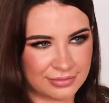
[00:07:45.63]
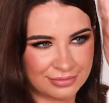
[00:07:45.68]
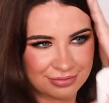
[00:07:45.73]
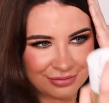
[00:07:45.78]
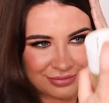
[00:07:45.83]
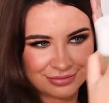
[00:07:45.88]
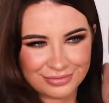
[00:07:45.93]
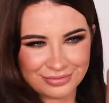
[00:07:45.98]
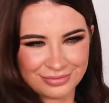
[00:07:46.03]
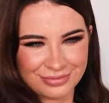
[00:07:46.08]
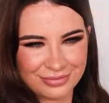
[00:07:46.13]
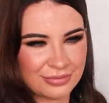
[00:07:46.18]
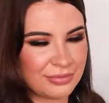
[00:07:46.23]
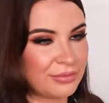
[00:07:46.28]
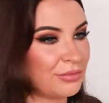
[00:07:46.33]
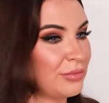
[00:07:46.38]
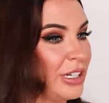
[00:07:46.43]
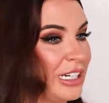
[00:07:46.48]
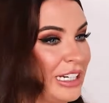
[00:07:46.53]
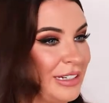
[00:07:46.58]

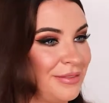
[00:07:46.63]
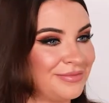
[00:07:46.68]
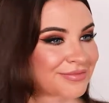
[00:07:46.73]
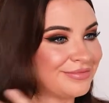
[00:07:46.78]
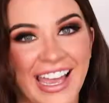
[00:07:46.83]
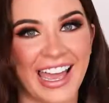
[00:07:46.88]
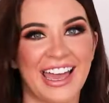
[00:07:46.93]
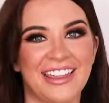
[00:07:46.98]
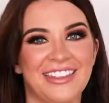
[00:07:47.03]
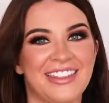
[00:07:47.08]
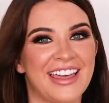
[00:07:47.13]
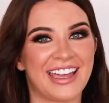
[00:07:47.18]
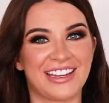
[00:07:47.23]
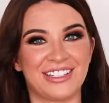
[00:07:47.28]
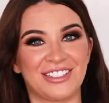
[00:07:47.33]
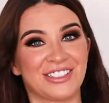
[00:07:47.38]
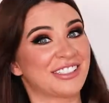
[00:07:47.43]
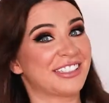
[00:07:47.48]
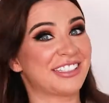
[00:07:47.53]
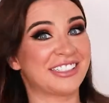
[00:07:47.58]
Okay. And then
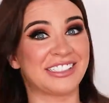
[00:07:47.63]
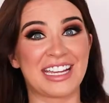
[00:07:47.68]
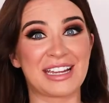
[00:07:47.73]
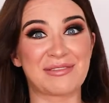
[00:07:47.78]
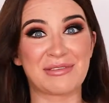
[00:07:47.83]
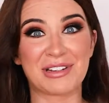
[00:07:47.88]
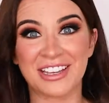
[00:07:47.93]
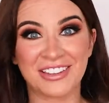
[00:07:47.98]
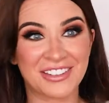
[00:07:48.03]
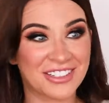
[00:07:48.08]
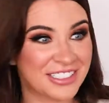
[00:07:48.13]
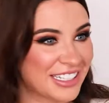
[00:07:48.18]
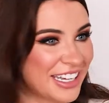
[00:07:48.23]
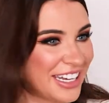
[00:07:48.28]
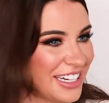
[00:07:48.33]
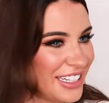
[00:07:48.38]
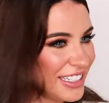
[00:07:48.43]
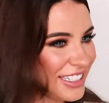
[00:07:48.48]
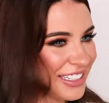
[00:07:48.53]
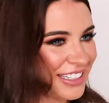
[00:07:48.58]
just the same on the other
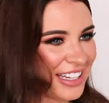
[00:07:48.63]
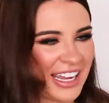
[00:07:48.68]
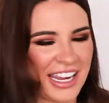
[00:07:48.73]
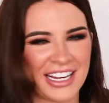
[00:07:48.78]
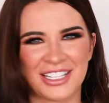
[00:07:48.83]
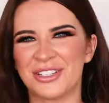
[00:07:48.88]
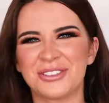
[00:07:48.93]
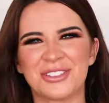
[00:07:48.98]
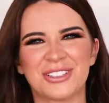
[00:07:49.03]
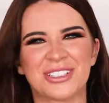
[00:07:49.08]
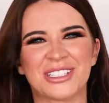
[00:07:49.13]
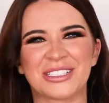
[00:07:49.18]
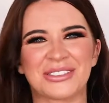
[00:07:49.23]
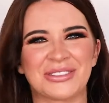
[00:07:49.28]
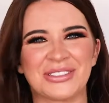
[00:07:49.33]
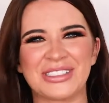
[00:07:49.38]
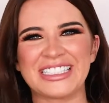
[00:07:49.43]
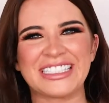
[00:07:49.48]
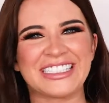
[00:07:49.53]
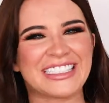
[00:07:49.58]
side. I told you this
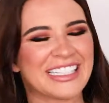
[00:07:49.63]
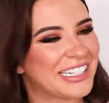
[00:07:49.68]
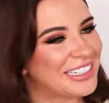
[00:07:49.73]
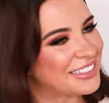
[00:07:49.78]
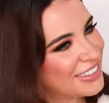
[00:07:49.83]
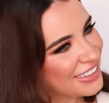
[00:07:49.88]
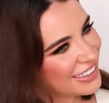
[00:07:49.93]
was easy.